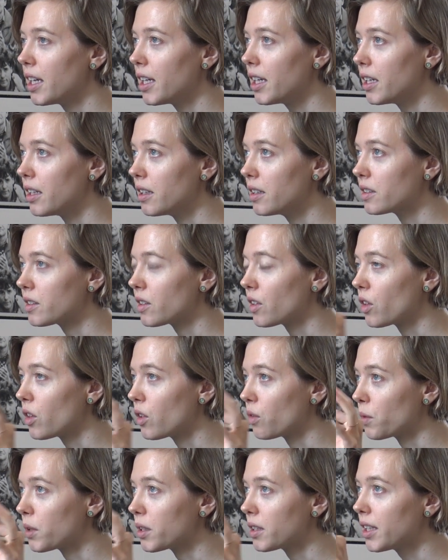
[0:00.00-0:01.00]
is
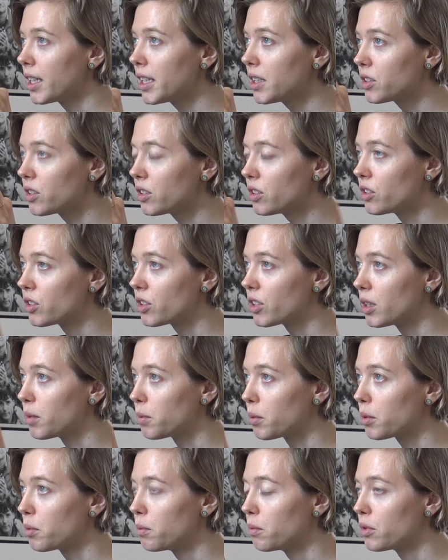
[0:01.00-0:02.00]
the relationship
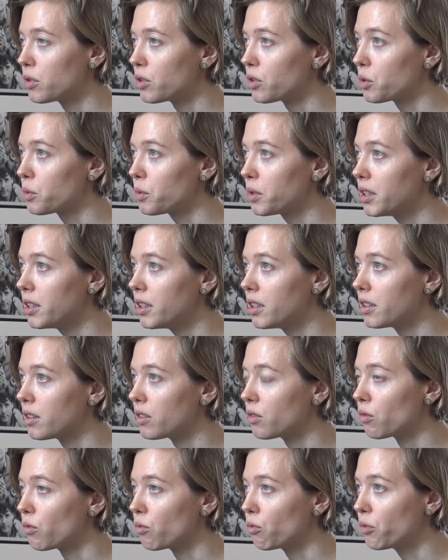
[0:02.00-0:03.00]

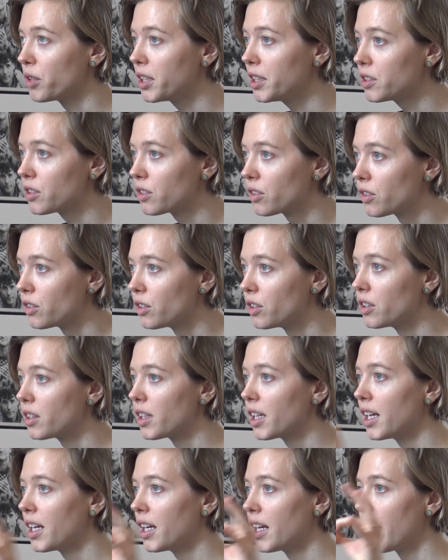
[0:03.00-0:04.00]
between regional